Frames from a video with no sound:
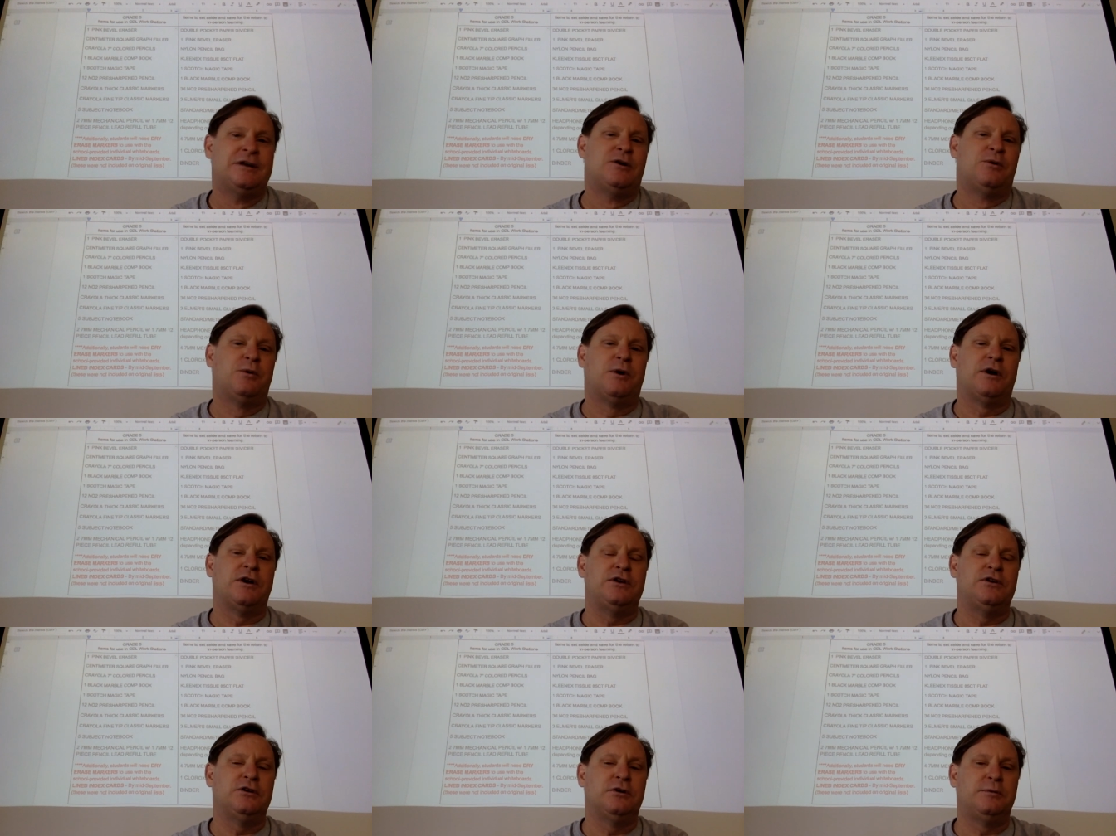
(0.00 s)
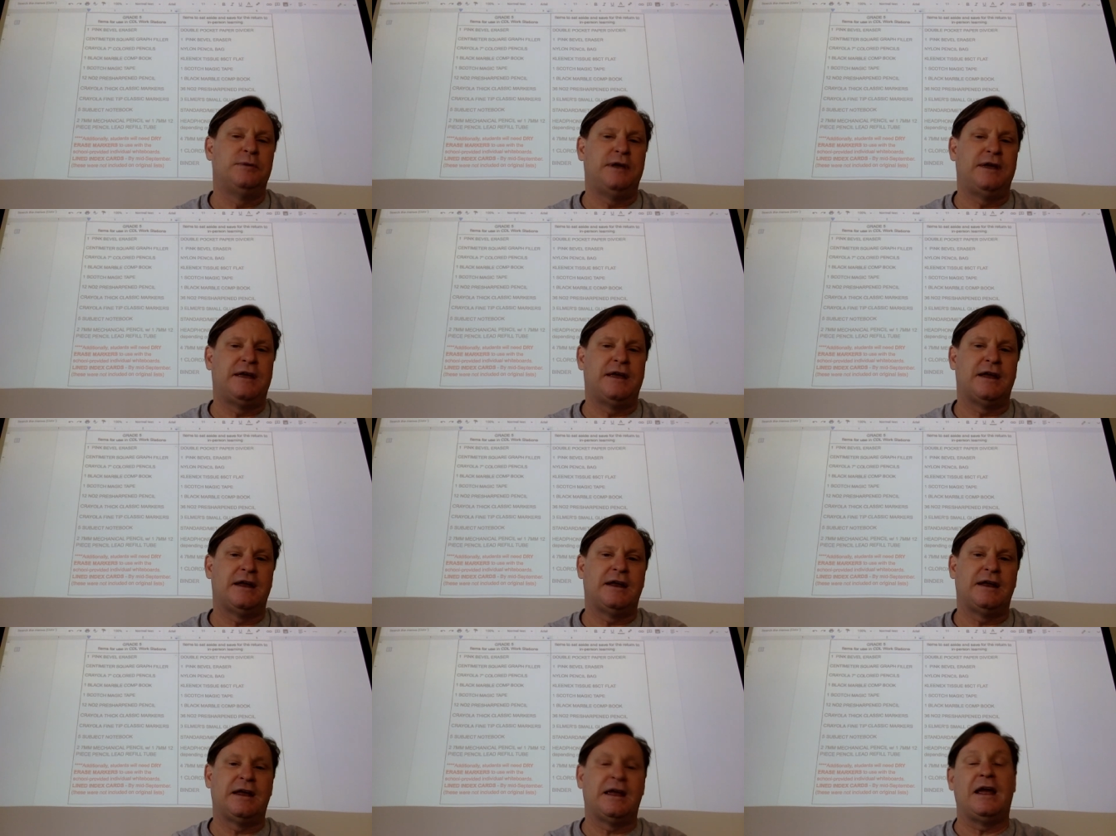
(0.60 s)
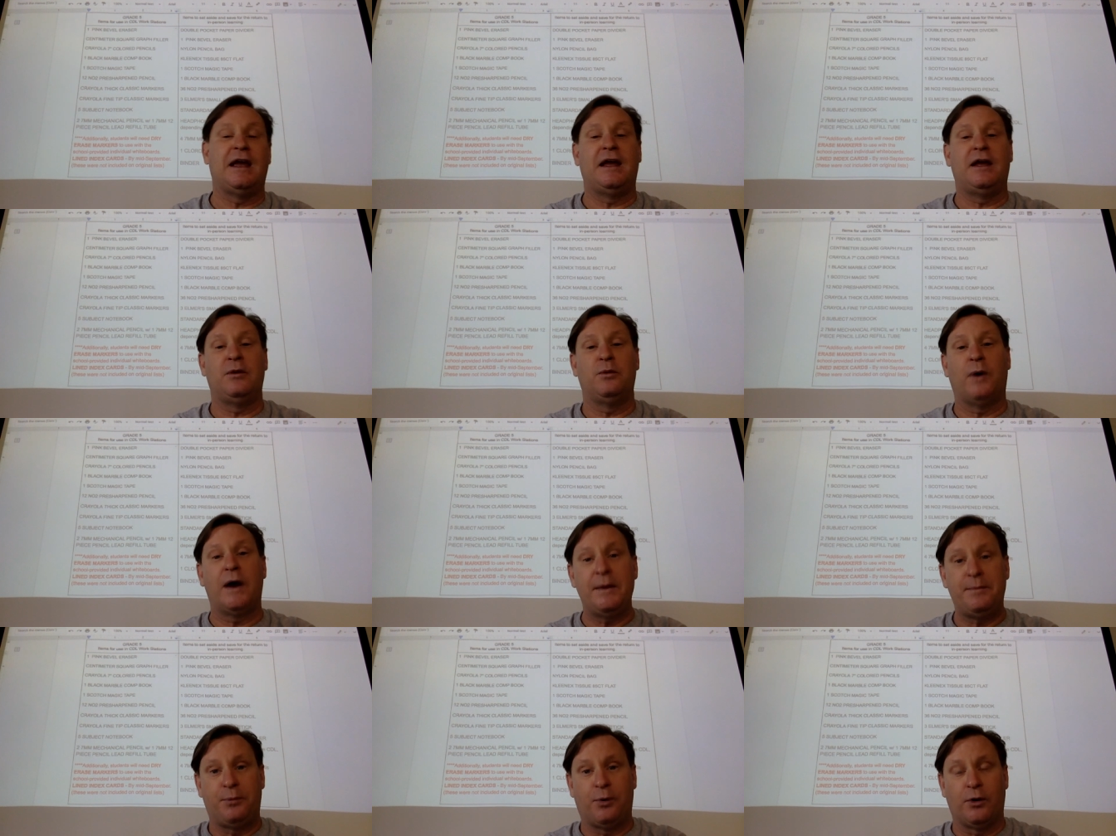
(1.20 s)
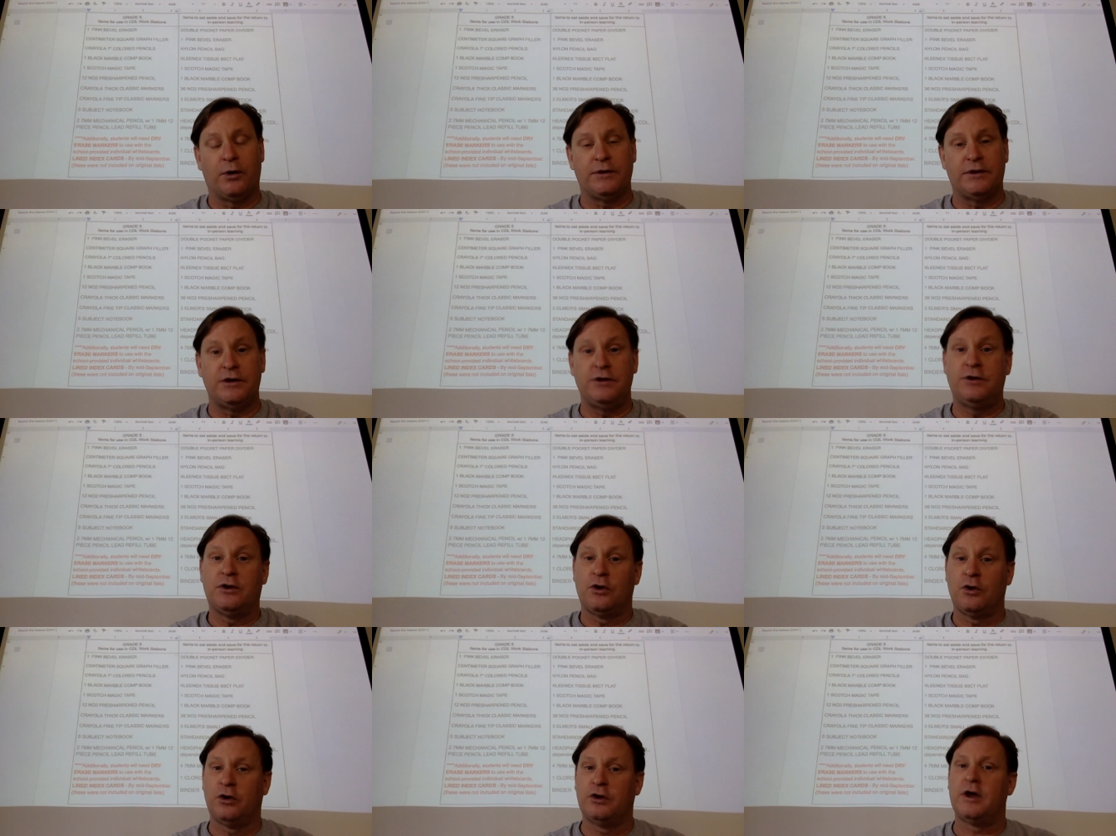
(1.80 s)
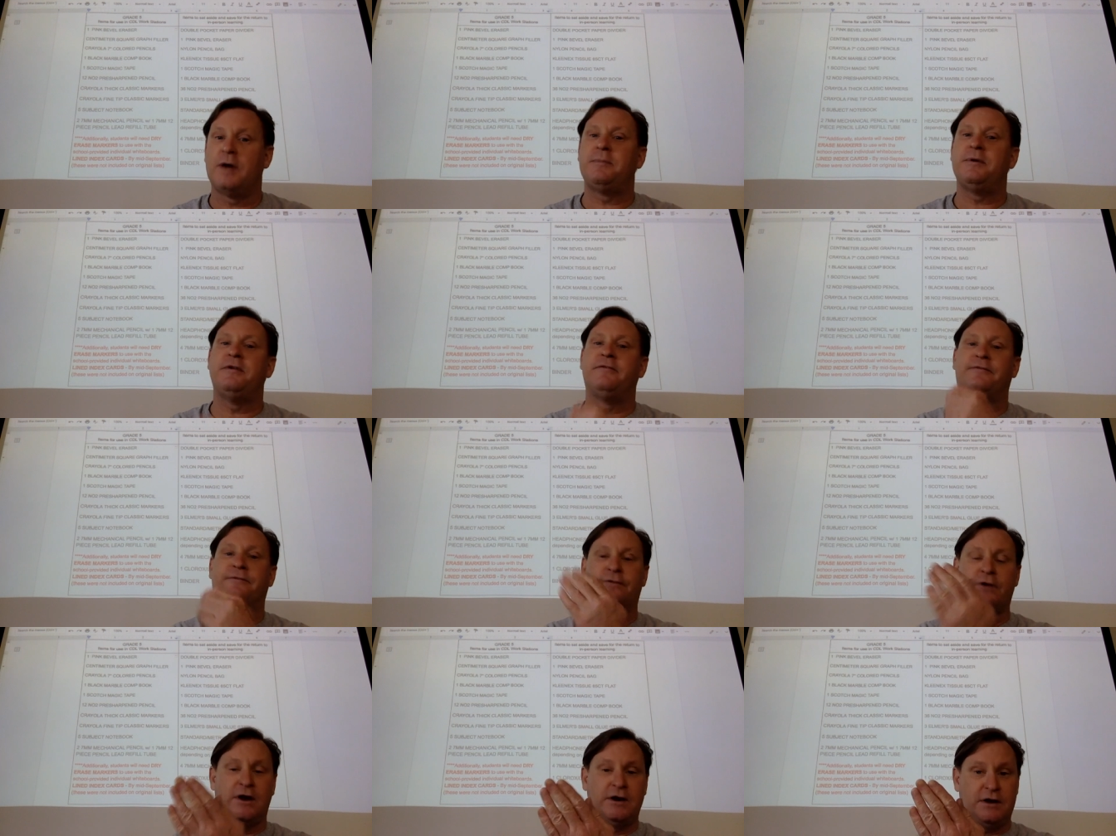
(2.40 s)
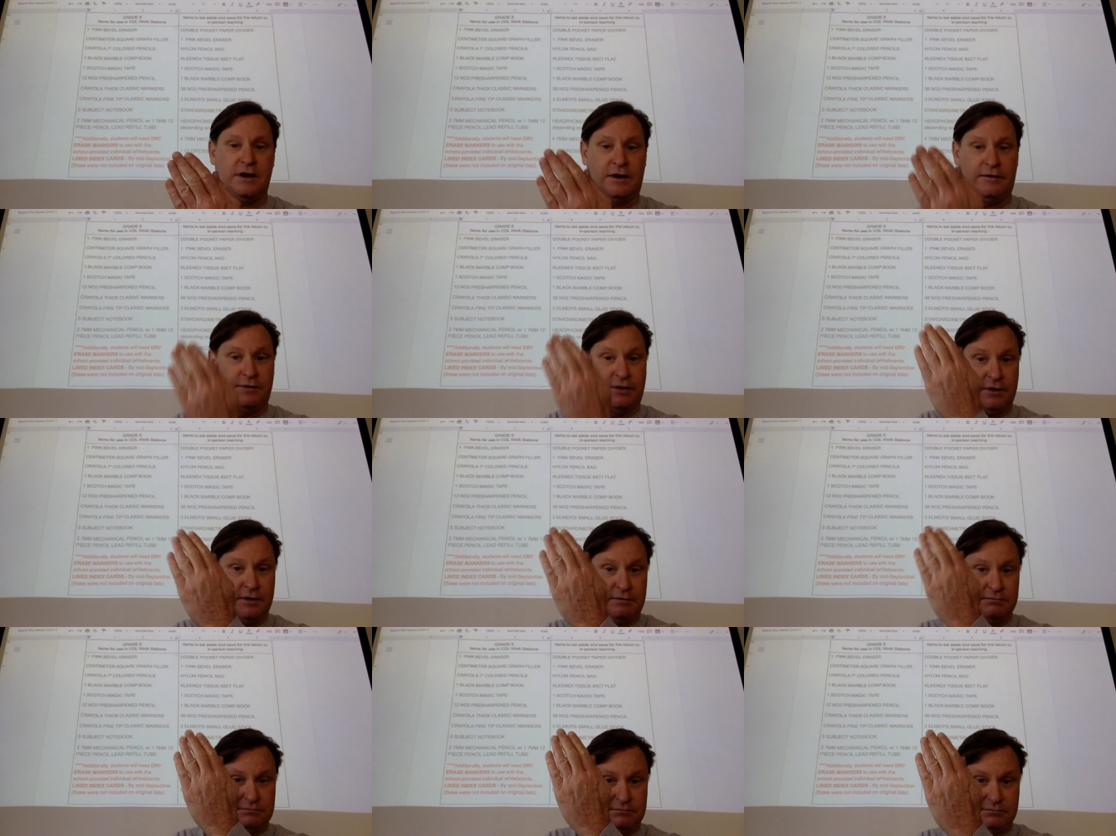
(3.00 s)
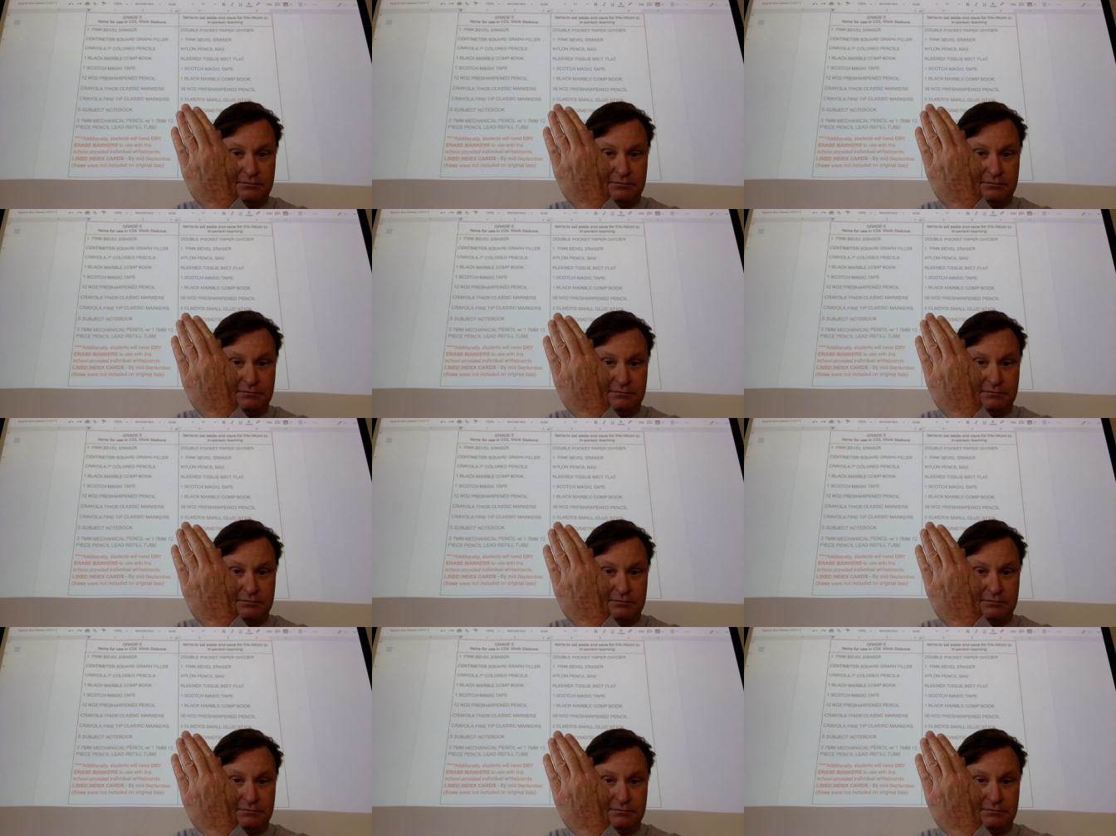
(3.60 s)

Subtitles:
where you'll be getting a whiteboard that you can hold up in front of